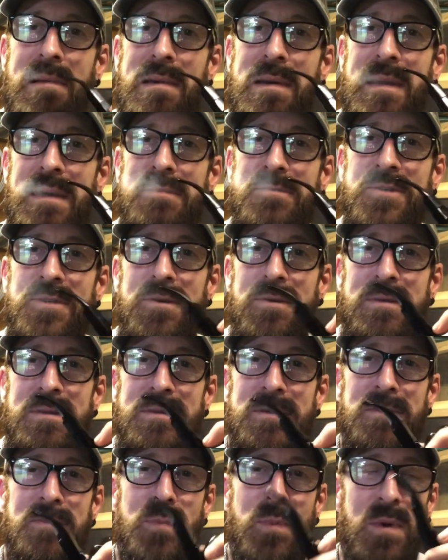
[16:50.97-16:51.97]
I'm sure at
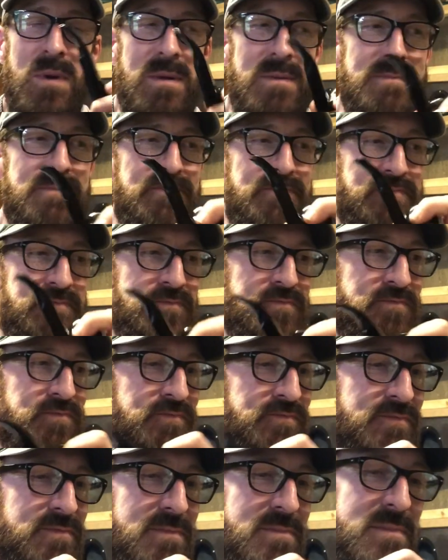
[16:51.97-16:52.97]
some point
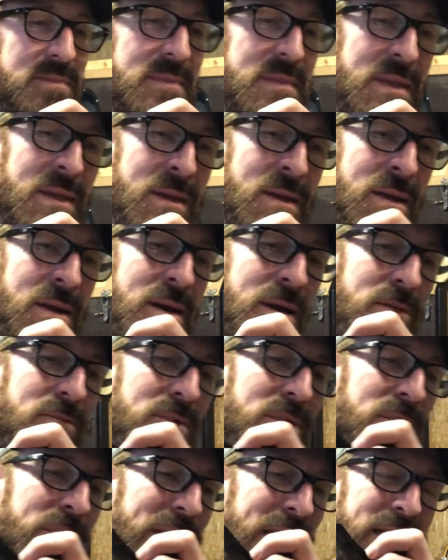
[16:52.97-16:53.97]
I
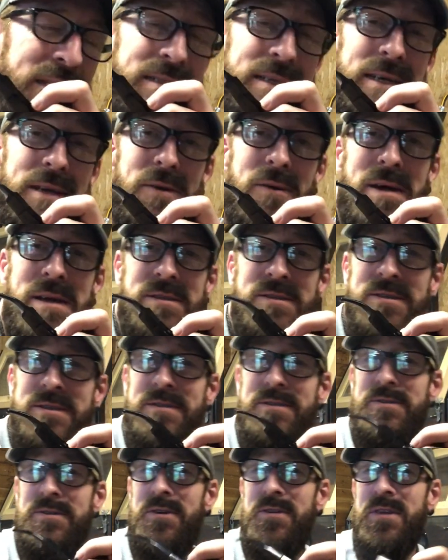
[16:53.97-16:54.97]
will be asking
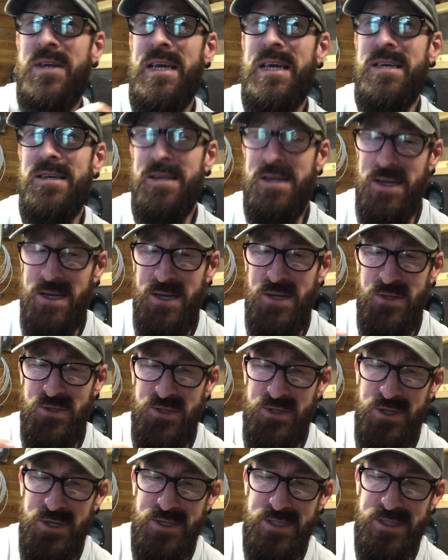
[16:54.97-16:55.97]
questions on here,
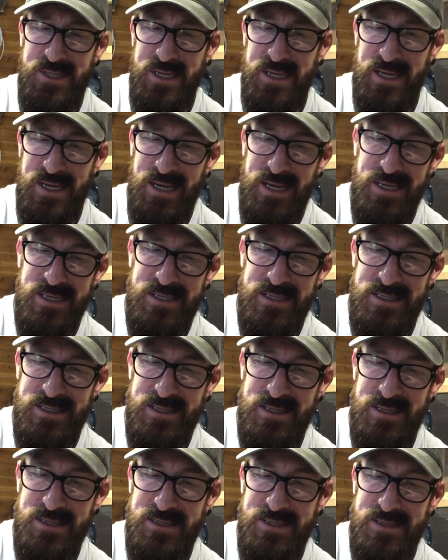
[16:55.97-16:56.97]
just in case
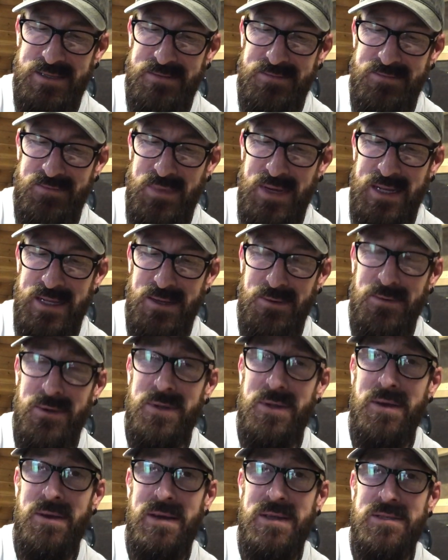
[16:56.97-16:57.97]
there's anyone
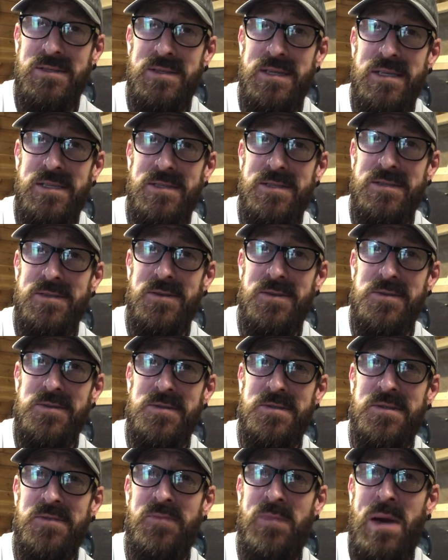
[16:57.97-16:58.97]
who has decent
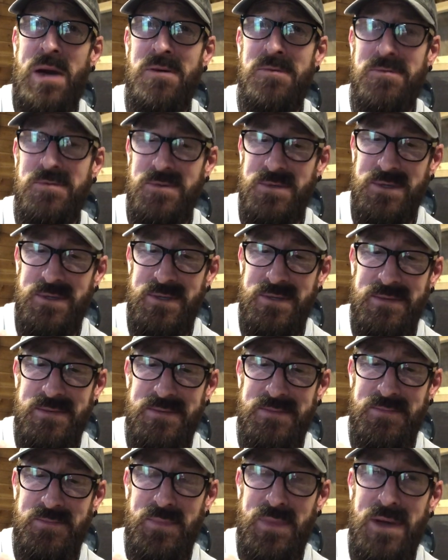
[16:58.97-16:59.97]
knowledge of boats and
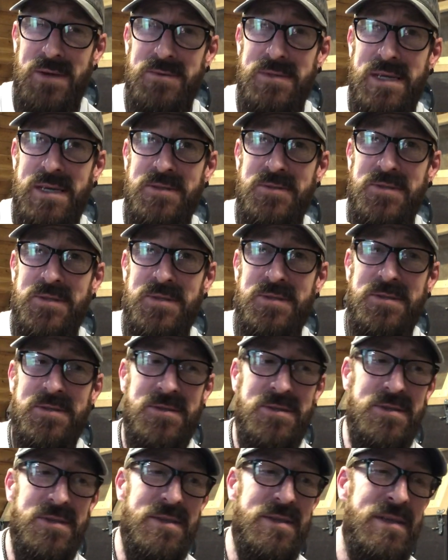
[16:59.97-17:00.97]
boat
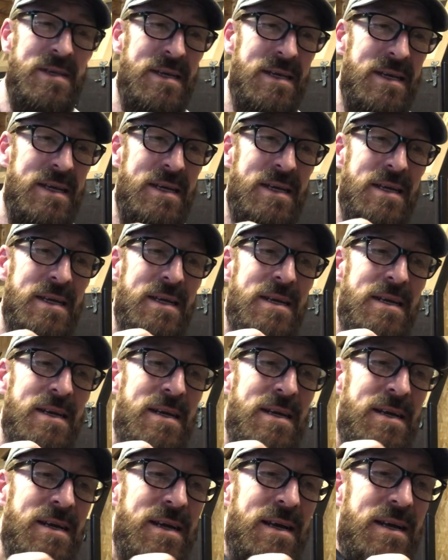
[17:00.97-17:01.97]
engines. And
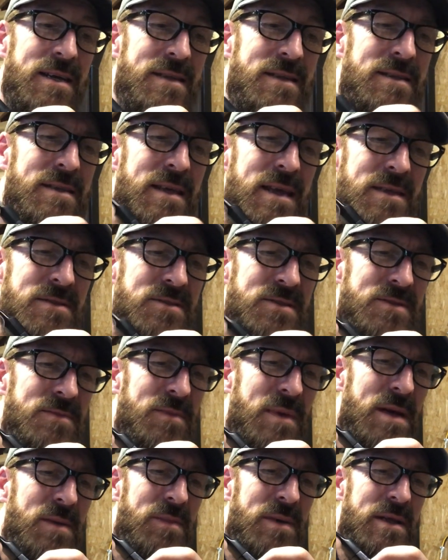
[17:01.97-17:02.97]
I think the engine
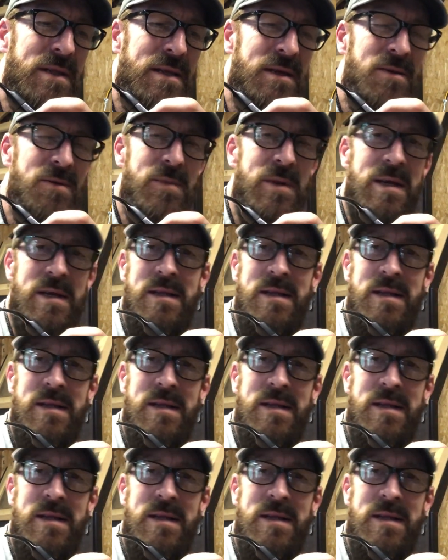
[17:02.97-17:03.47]
may be a little bit